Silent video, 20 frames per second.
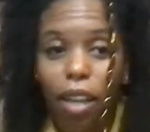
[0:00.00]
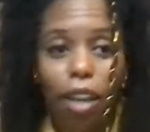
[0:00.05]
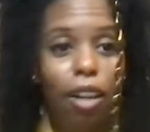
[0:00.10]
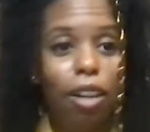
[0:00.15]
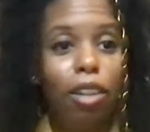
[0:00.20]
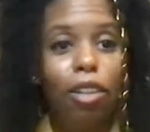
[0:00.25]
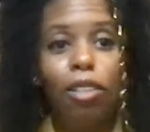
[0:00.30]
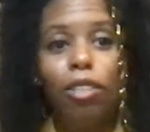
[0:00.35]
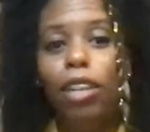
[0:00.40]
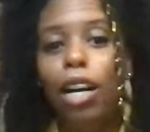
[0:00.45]

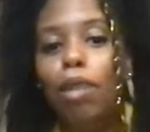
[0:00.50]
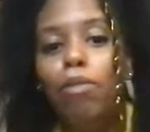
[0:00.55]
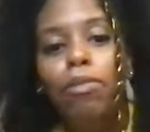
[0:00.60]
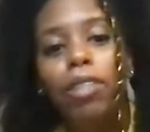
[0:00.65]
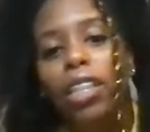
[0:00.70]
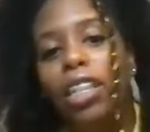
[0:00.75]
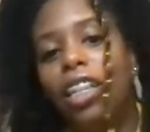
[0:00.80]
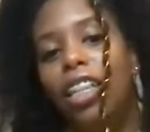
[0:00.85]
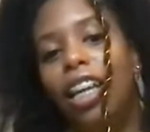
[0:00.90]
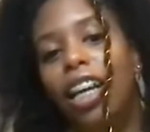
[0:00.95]
Oh, I'm
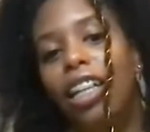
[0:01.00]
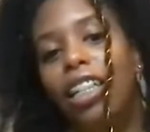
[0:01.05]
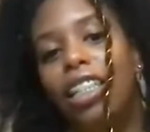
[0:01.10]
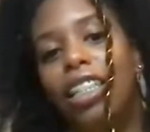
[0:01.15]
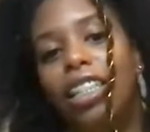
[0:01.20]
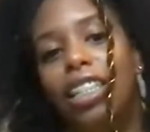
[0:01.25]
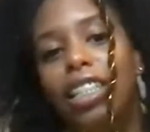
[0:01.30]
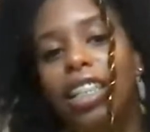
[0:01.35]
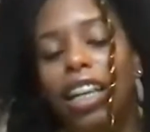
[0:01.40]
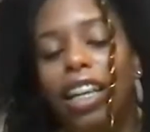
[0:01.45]
in the
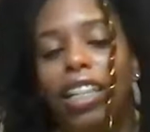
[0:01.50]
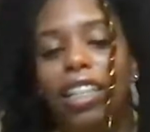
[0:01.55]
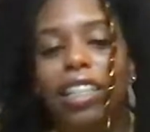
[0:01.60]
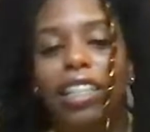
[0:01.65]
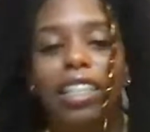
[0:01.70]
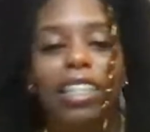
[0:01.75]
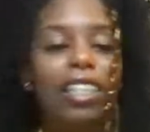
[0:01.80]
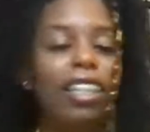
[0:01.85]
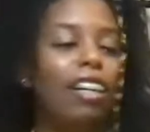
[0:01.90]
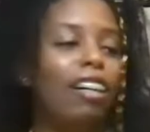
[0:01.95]
United
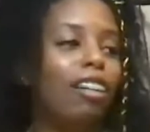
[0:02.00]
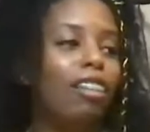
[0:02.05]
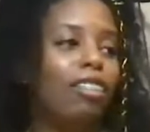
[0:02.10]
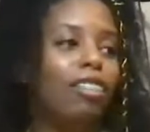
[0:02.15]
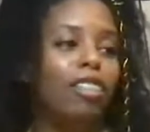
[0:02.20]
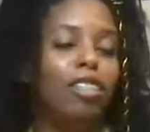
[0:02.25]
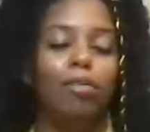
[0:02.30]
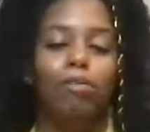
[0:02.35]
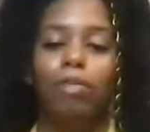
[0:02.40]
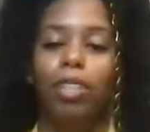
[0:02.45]
States.
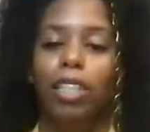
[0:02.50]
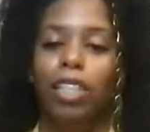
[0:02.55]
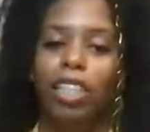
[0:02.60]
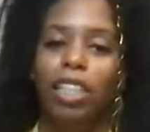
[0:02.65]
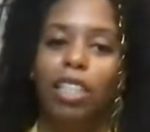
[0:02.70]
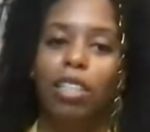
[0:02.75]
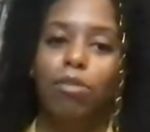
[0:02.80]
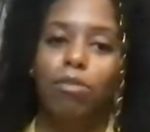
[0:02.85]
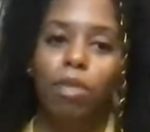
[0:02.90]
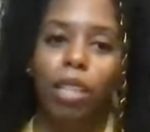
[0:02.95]
So it's
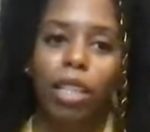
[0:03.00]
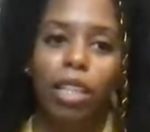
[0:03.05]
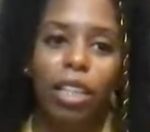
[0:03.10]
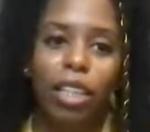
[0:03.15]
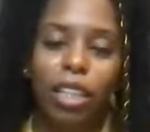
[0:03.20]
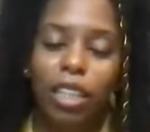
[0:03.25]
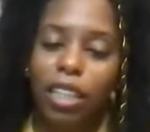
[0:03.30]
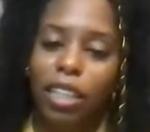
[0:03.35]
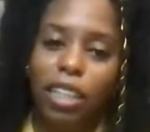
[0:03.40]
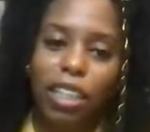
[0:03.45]

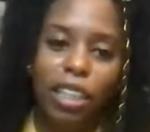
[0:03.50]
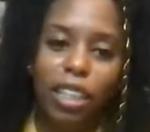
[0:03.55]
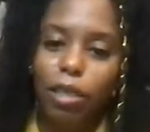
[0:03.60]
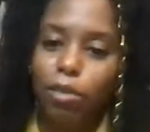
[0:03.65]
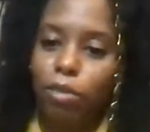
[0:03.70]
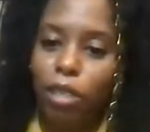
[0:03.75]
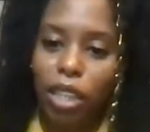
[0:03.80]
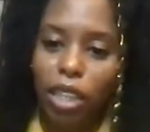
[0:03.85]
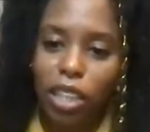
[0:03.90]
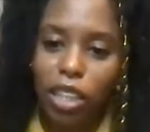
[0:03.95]

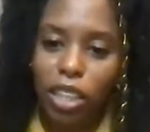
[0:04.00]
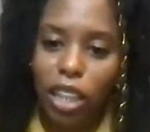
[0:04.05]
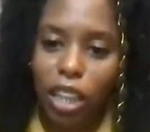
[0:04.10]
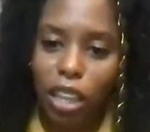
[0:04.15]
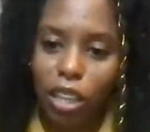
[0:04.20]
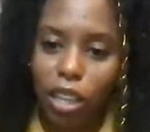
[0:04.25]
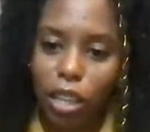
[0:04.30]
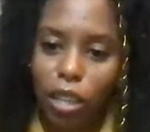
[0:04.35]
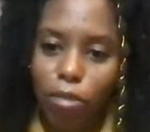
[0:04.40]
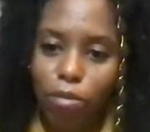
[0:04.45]
been a
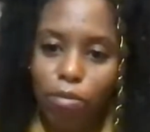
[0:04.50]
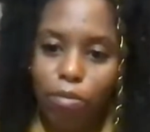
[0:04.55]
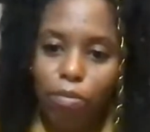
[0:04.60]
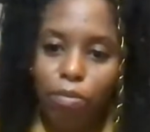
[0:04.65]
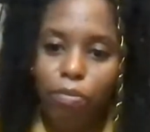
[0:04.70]
journey.